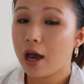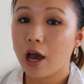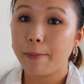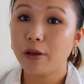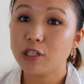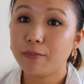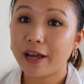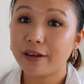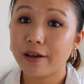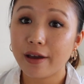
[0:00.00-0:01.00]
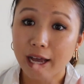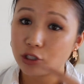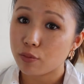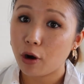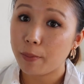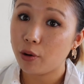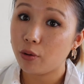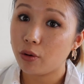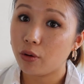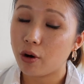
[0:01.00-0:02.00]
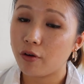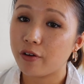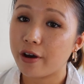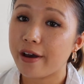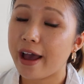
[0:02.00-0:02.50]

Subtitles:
a beauty blender and just pop it all over,